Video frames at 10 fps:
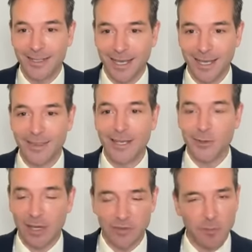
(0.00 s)
Then you
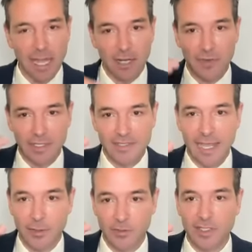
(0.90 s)
have the manifest
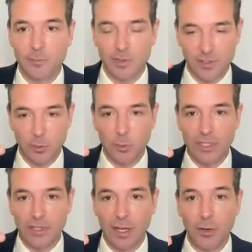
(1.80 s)
standard that's presumably
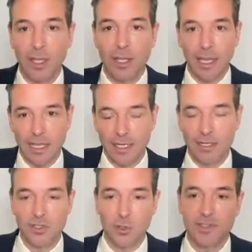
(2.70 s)
there, and then a
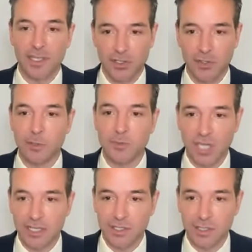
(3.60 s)
jurisdictional
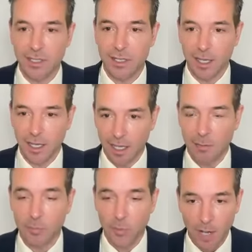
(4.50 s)
objection
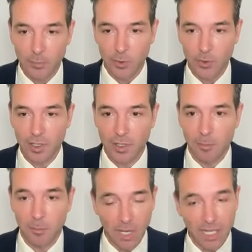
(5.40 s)
proper.
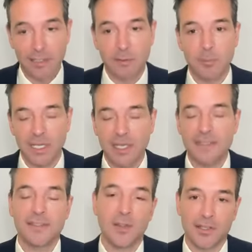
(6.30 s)
But because
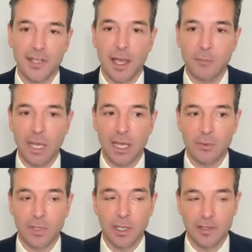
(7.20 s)
it's not time
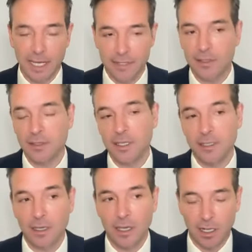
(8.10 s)
bound,
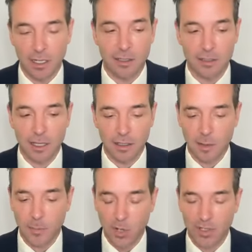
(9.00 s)
technically
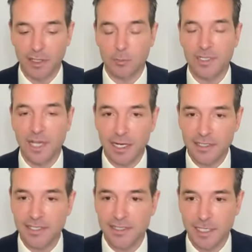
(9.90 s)
a party that was
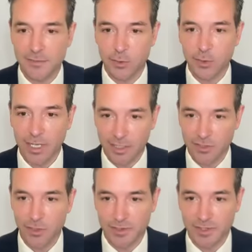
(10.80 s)
unsuccessful in a
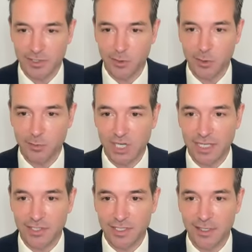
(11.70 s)
jurisdictional
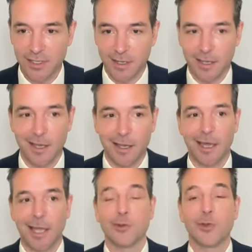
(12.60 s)
objection
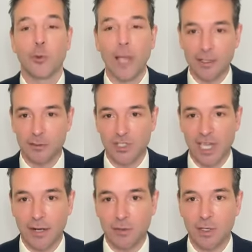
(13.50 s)
under the regular
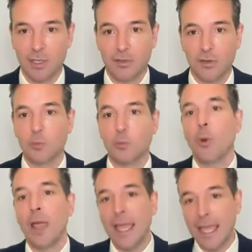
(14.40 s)
channel could
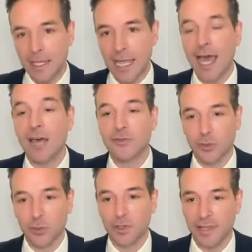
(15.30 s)
way
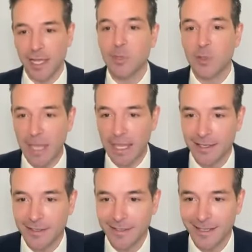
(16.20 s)
after then be
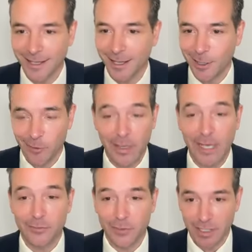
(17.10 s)
making
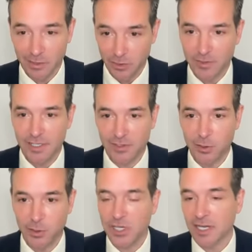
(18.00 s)
effectively a
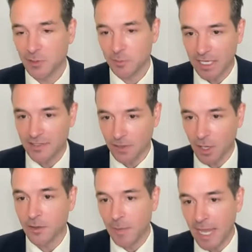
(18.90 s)
jurisdictional objection based
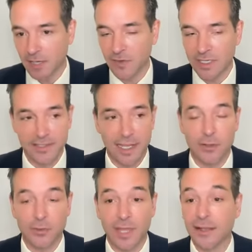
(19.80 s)
on the manifest
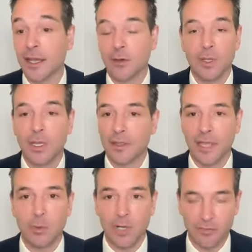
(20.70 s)
standard.
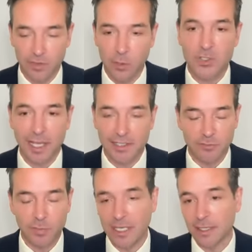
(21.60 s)
That would have no chance
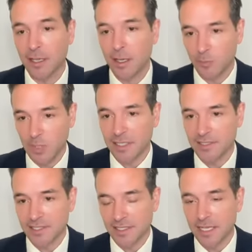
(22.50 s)
of being
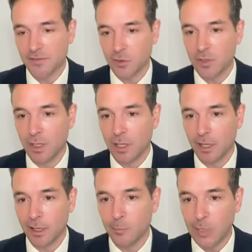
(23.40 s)
successful.
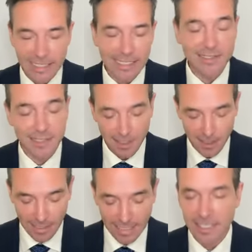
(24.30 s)
But it
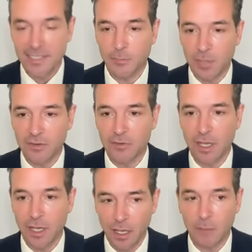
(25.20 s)
is a bit
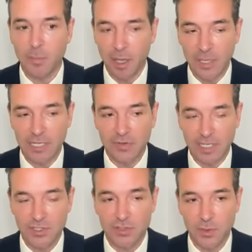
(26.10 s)
of an
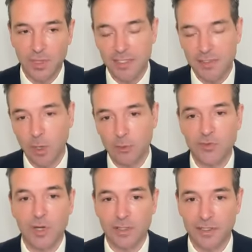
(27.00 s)
issue, and that's why
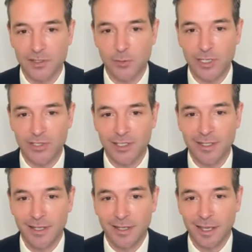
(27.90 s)
we've got the discretion,
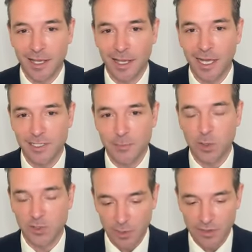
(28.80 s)
I
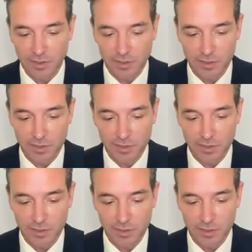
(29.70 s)
suppose, with the